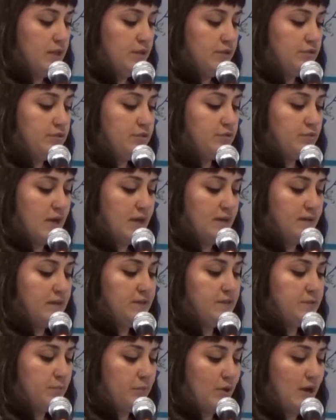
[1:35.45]
to stress
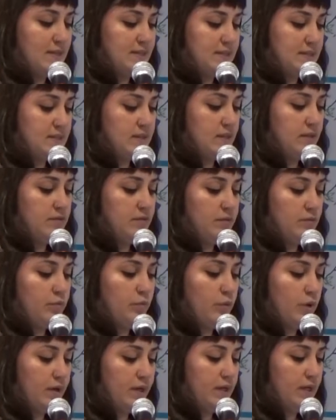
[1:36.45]
its presence and
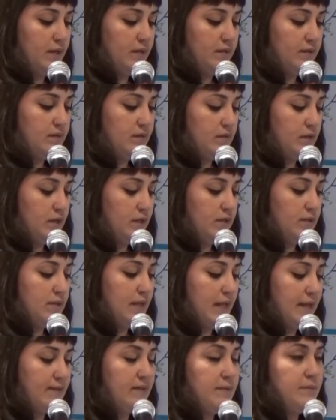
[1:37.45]
workings in
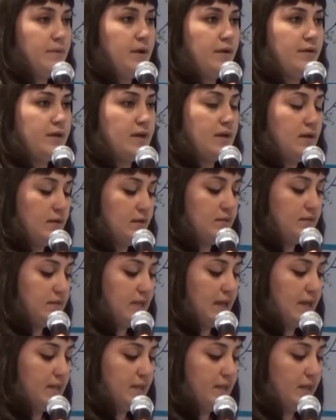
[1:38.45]
Latin America is
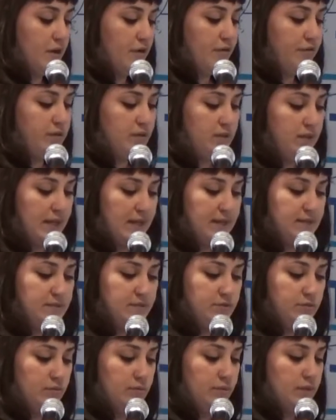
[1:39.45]
telling of the
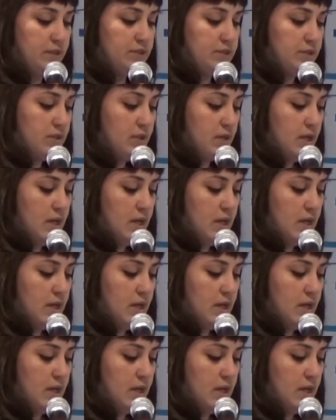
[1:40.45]
lengths to which